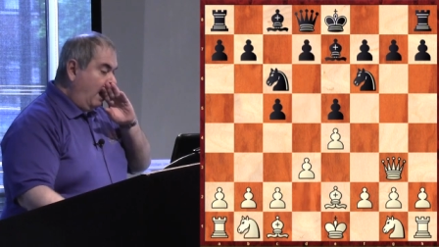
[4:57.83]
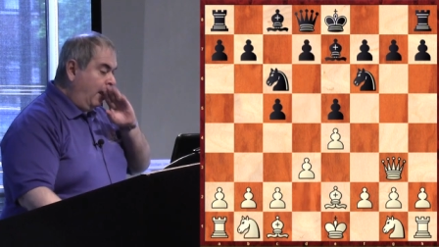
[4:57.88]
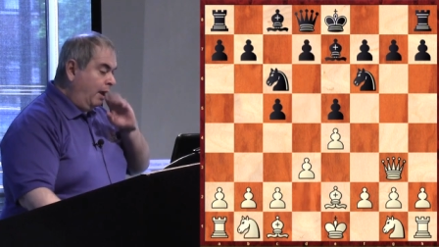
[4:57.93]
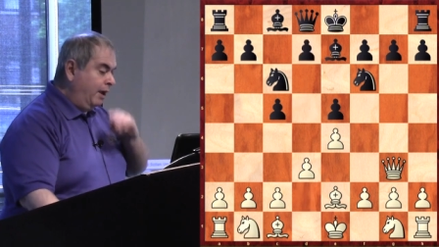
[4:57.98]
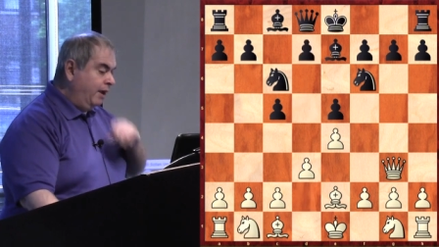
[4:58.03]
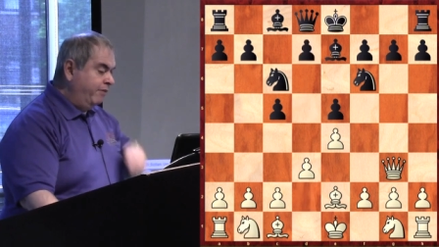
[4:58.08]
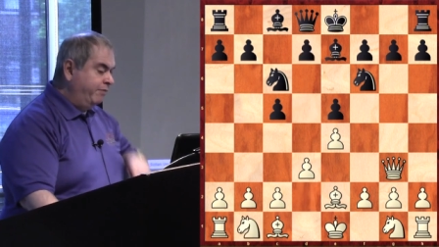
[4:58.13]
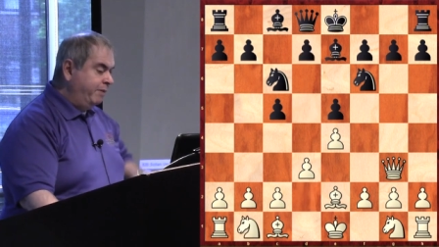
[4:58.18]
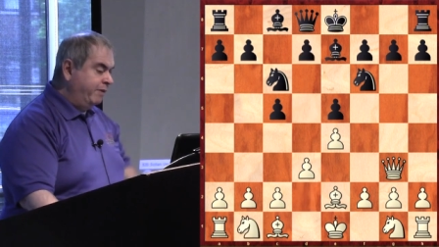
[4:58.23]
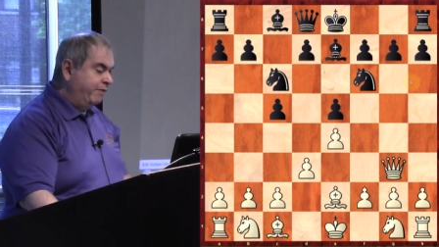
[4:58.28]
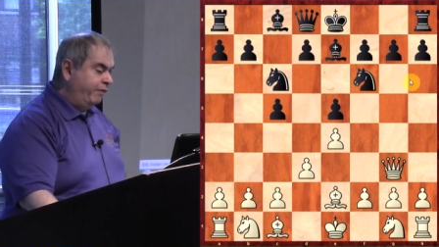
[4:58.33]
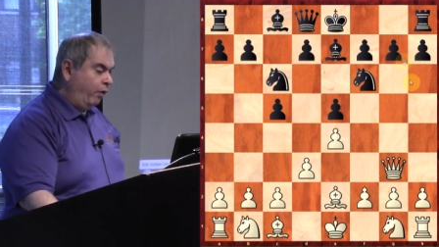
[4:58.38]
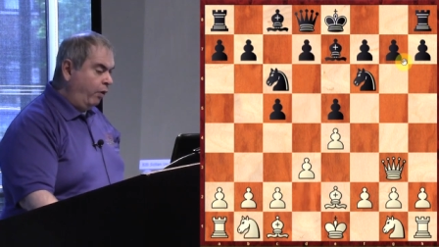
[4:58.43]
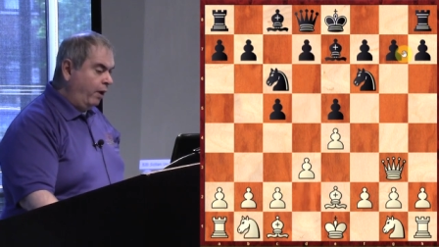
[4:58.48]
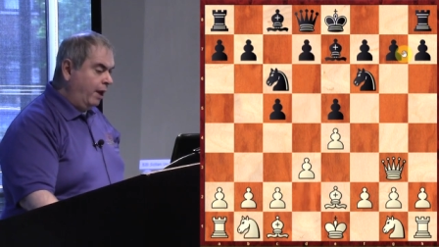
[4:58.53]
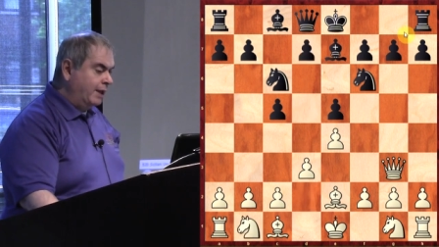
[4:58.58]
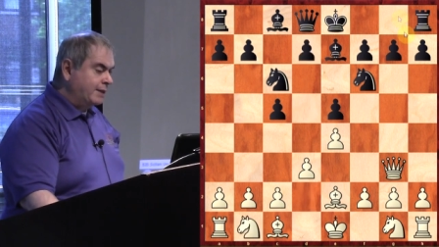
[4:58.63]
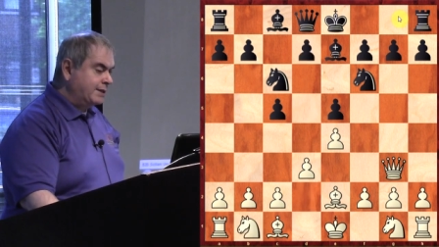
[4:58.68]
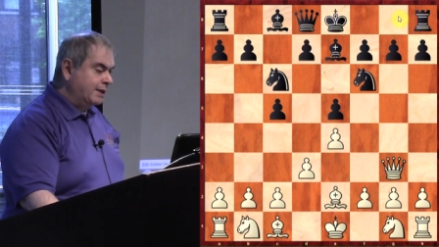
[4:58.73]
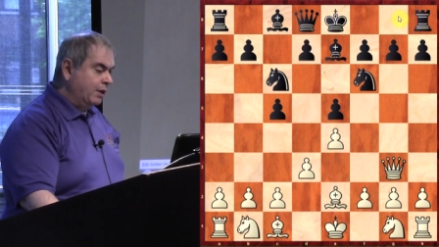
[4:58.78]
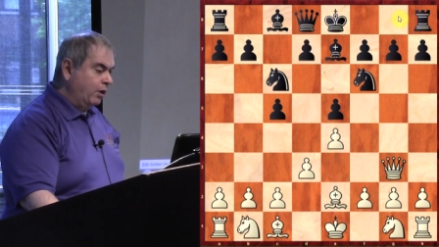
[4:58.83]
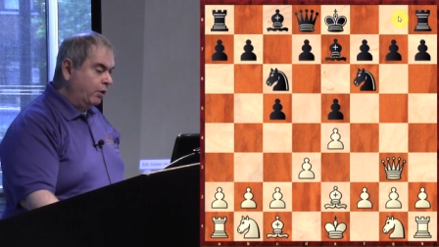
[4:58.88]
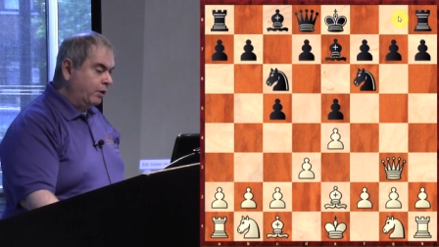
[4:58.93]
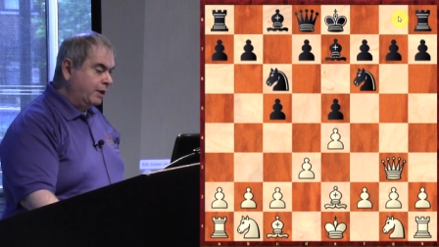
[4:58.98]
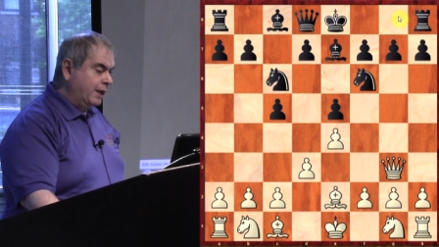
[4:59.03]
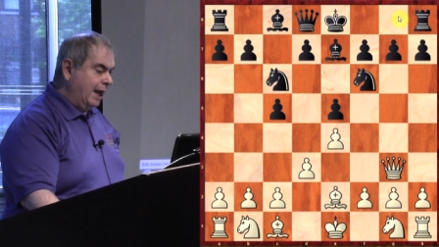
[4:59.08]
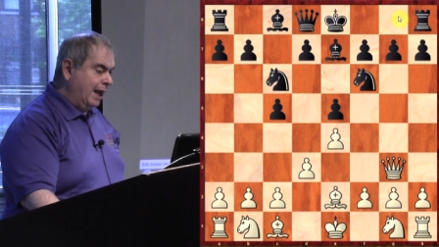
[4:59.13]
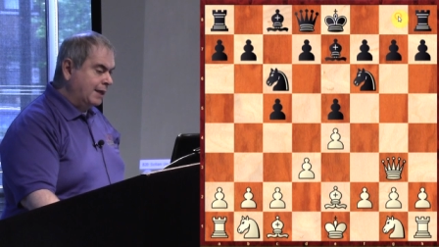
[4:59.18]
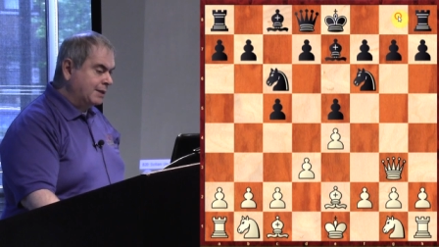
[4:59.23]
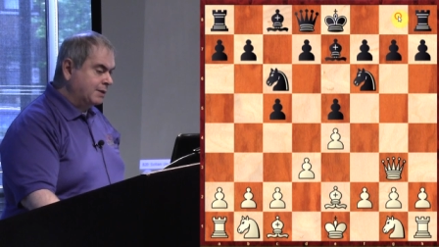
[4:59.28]
if before, let's say on
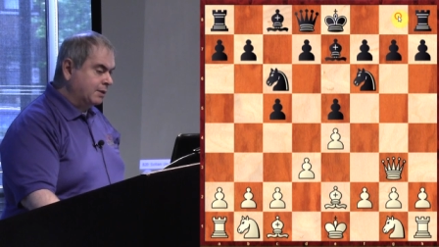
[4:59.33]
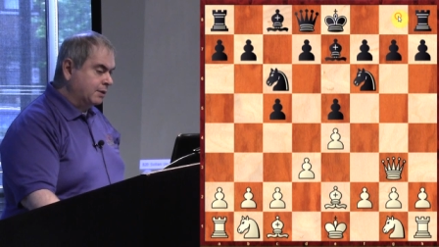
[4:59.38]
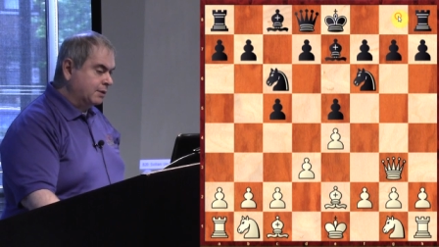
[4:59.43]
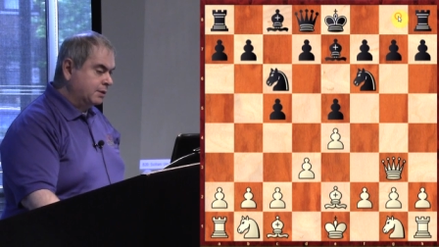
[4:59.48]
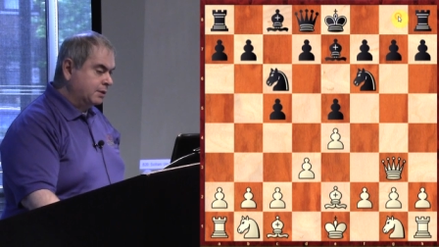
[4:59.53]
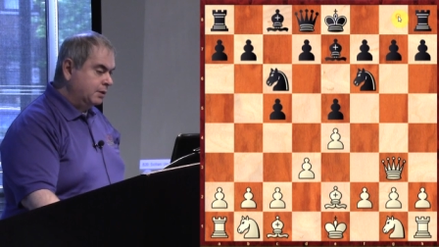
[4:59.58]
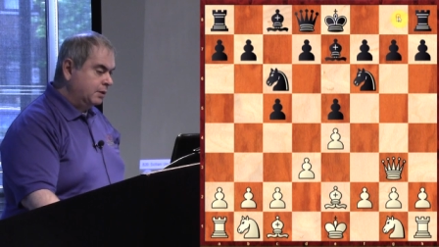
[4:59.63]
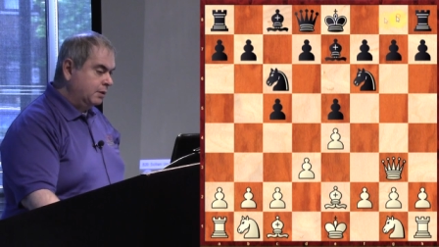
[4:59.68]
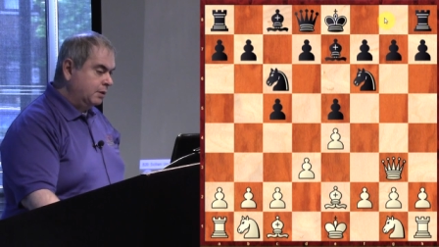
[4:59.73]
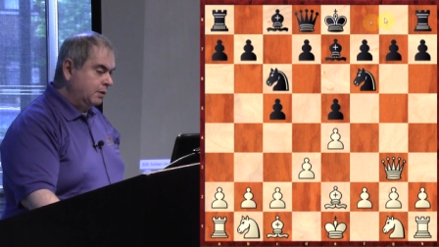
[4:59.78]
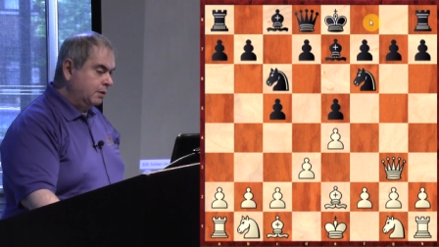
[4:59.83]
castles,